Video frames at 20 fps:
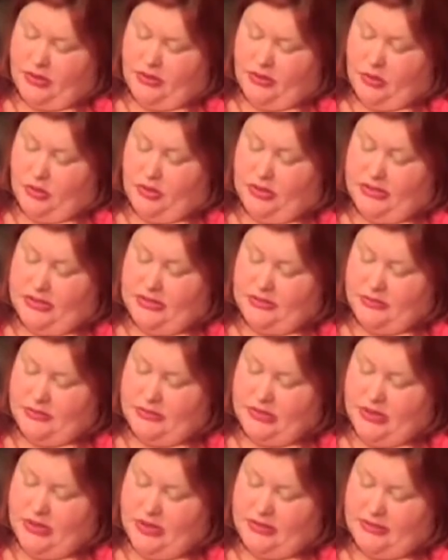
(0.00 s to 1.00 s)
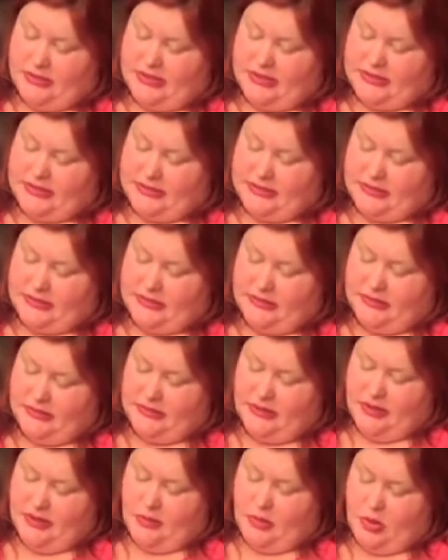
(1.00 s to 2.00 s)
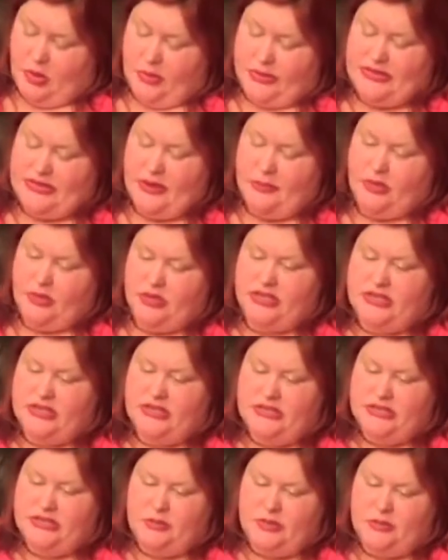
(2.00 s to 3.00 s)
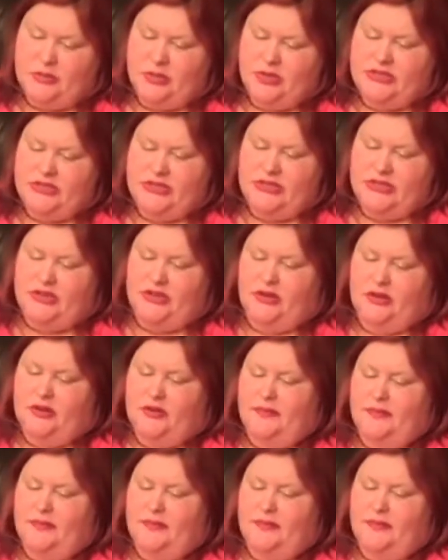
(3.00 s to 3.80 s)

You needed to be taught a lesson, but we temper justice with mercy here.